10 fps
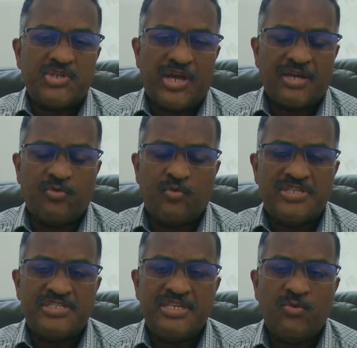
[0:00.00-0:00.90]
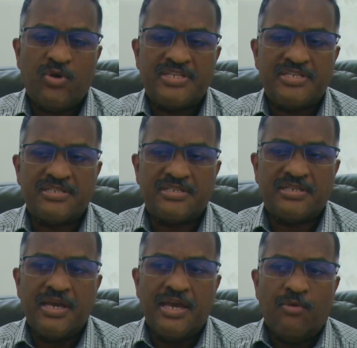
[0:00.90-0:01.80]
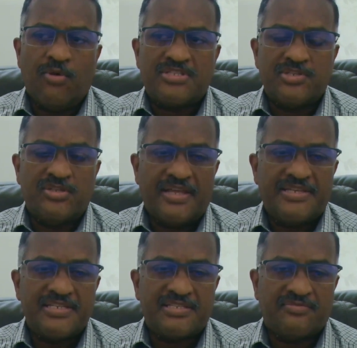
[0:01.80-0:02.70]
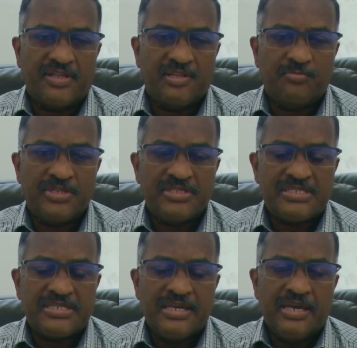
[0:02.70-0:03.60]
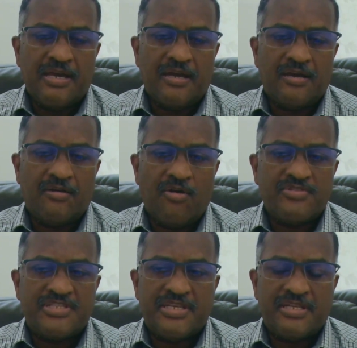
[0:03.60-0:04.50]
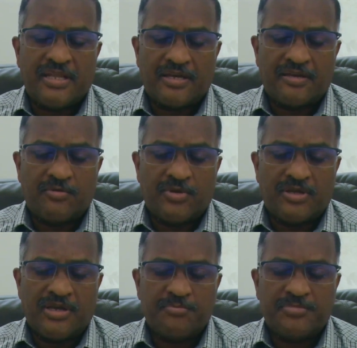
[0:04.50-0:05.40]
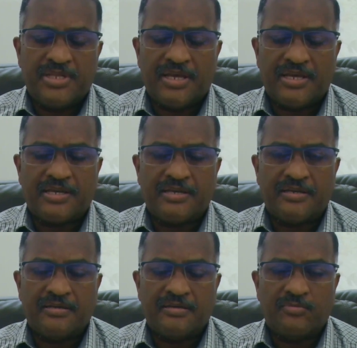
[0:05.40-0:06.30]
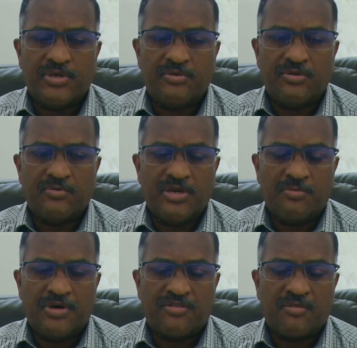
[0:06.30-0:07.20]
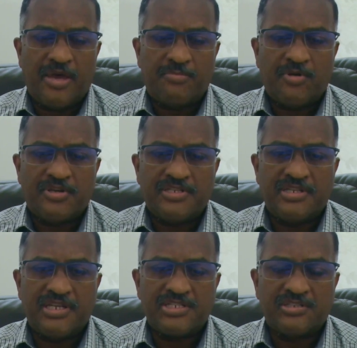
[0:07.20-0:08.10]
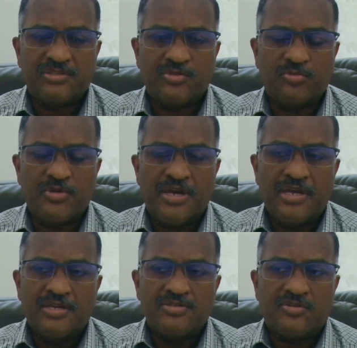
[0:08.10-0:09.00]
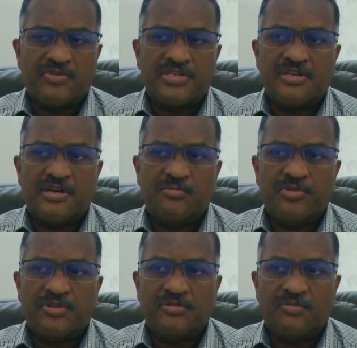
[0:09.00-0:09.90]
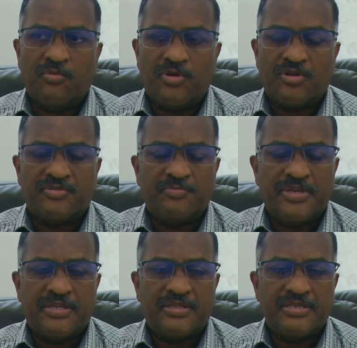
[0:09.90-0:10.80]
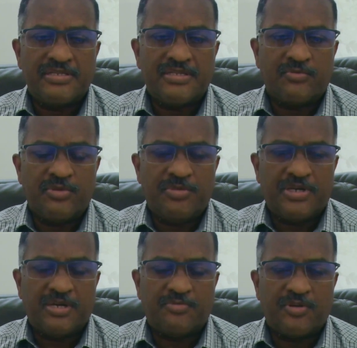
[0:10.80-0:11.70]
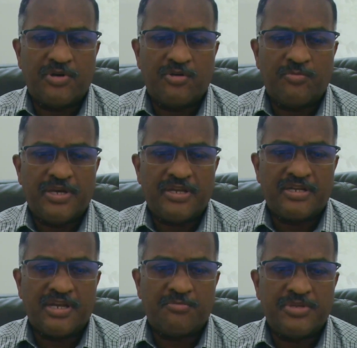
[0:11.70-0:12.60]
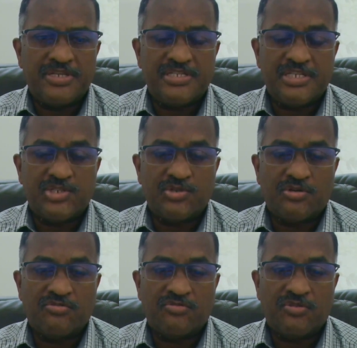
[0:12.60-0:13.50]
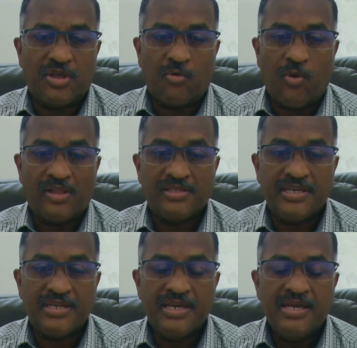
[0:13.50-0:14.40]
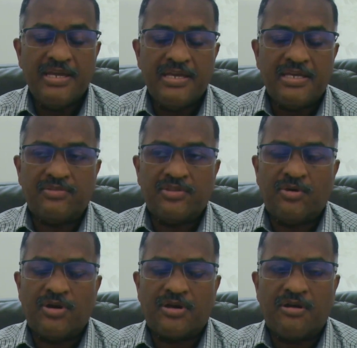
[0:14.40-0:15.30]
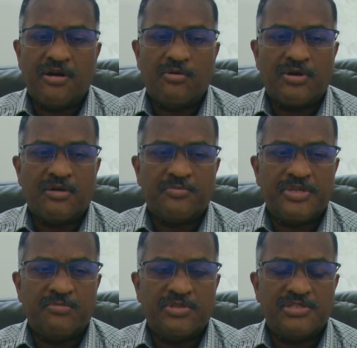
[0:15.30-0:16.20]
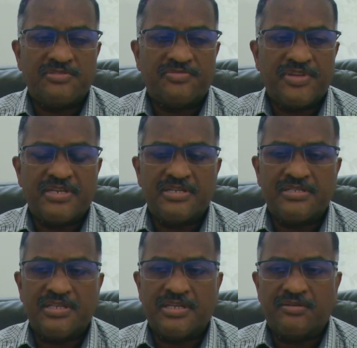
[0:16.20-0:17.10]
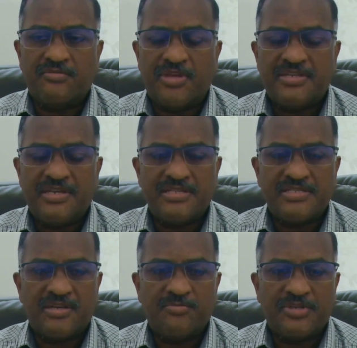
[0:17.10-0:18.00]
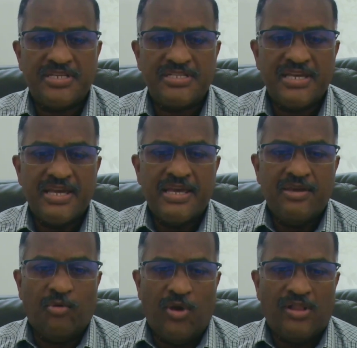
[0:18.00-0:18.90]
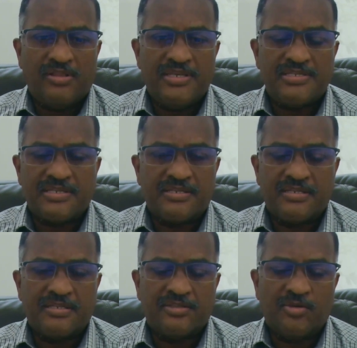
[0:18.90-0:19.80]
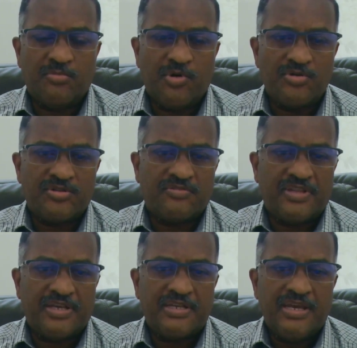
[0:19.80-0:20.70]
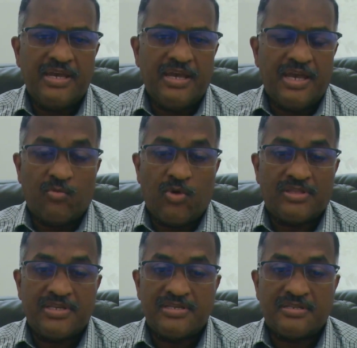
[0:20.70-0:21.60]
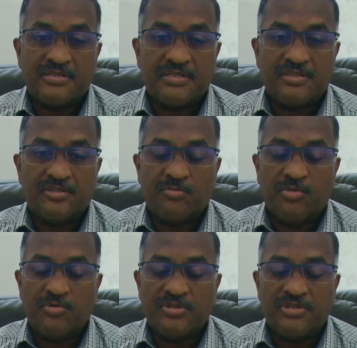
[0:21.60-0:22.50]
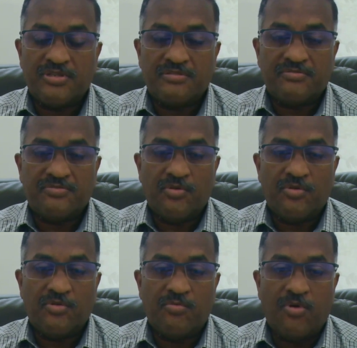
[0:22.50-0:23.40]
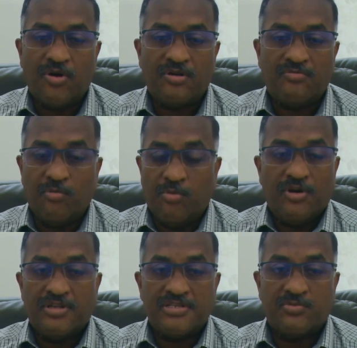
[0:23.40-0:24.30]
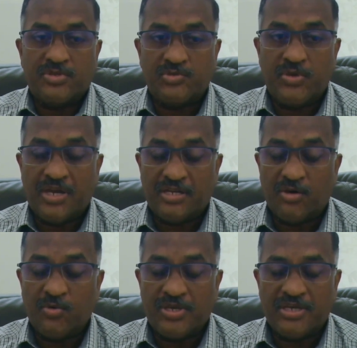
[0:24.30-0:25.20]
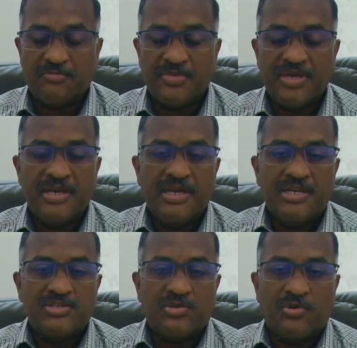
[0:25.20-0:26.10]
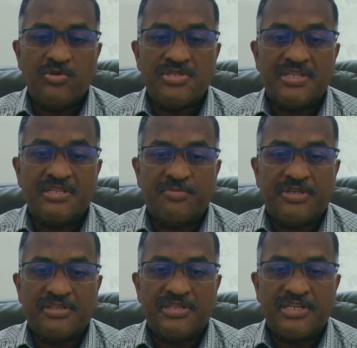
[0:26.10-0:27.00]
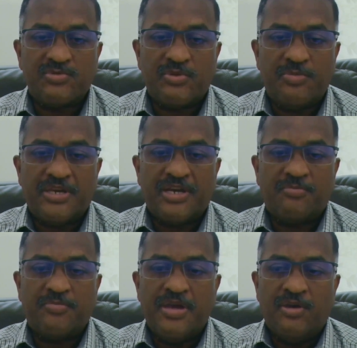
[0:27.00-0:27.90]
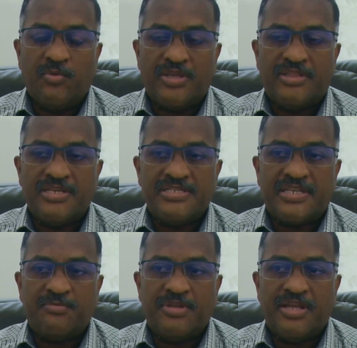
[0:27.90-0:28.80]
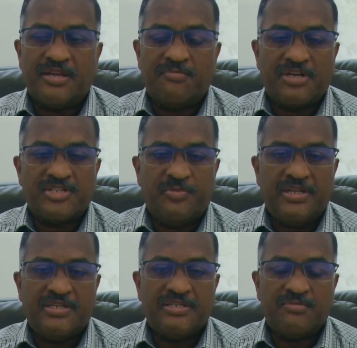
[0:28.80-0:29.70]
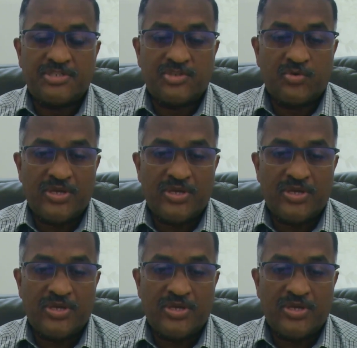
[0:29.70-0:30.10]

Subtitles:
track, we see what's in the latest developments. Obviously, like with a company like we are part of the Babcock International Group. So, for example, one of the big things that we pick up from our parent company is the issue of like welding. Even though our company builds frigates and maintains submarines, welding is a critical component of that, and welding is a critical component for boilers, which we are an OEM. So those are the typical things we pick up where things can be done much better, much